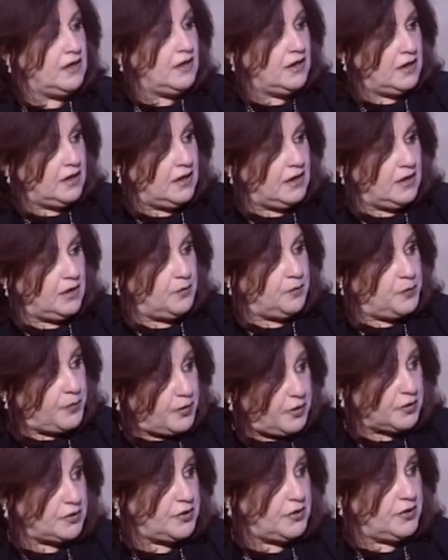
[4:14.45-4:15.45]
birth,
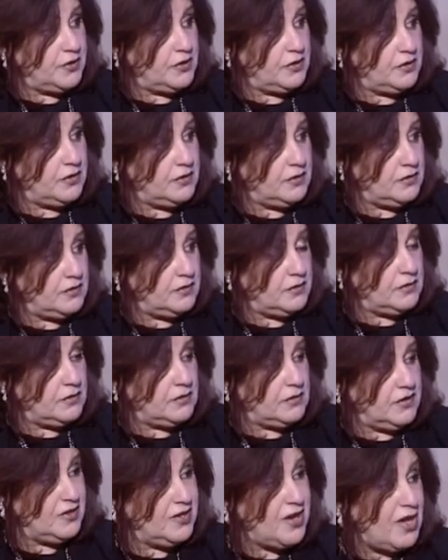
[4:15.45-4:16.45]

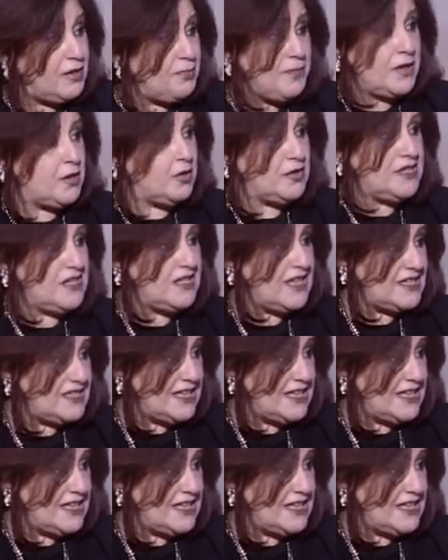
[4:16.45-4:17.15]
not because he doesn't like